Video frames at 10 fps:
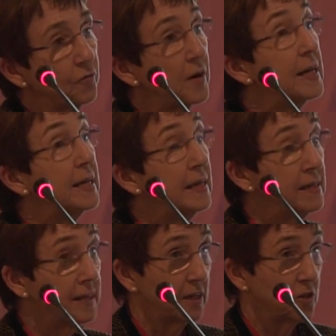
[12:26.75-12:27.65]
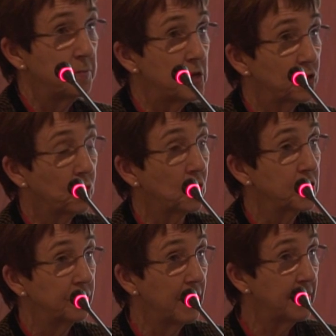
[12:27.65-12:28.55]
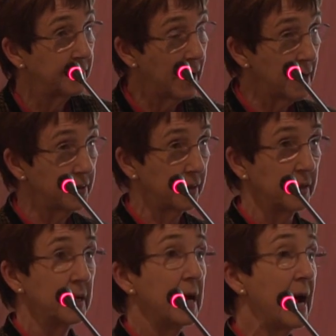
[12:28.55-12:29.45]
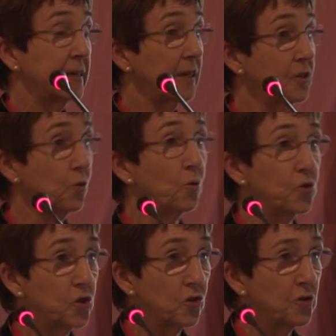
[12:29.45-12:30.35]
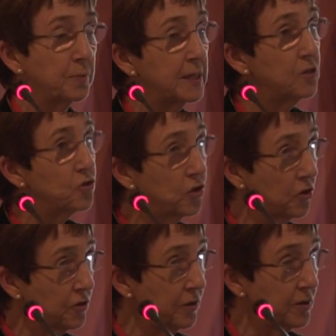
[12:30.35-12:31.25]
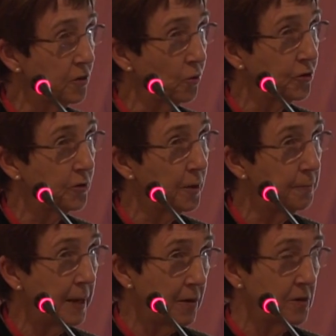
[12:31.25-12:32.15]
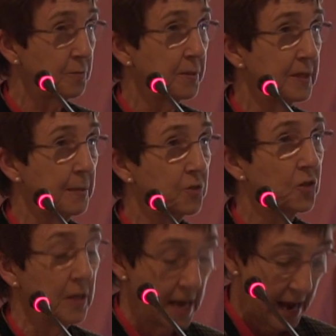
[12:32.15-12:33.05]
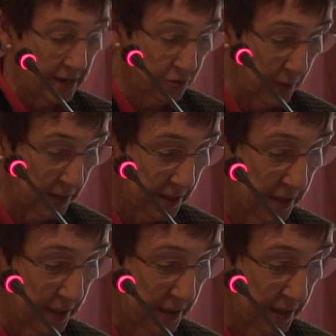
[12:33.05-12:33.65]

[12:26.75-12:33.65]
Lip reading: very easy to measure quality of life in either adults or children, but in children there's also their parents' perception as well as